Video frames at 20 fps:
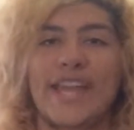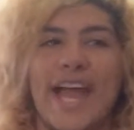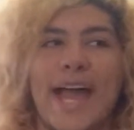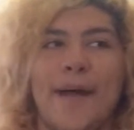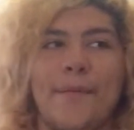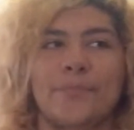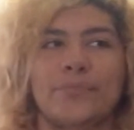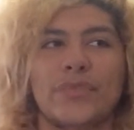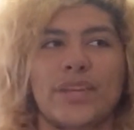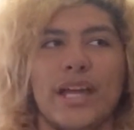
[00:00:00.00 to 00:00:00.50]

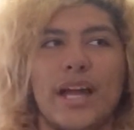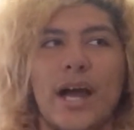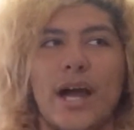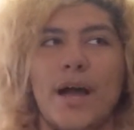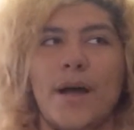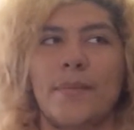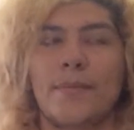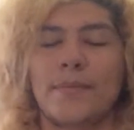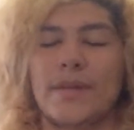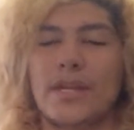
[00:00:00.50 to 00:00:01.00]
that
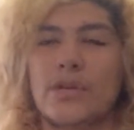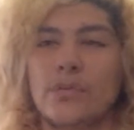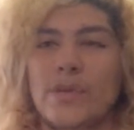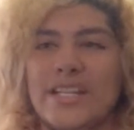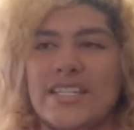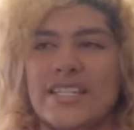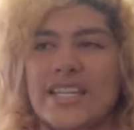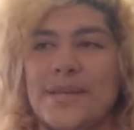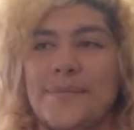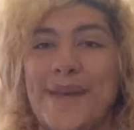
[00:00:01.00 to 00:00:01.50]
in
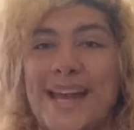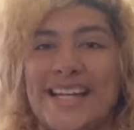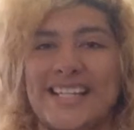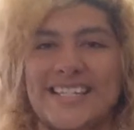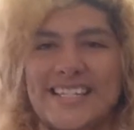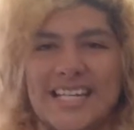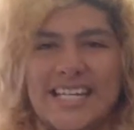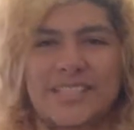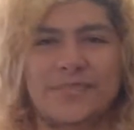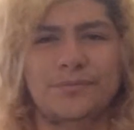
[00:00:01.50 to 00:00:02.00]
wrestling,
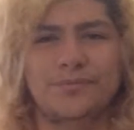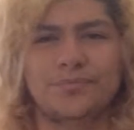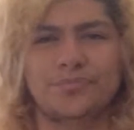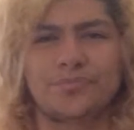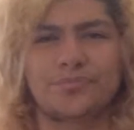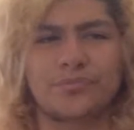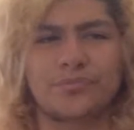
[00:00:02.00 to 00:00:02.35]
Maxine,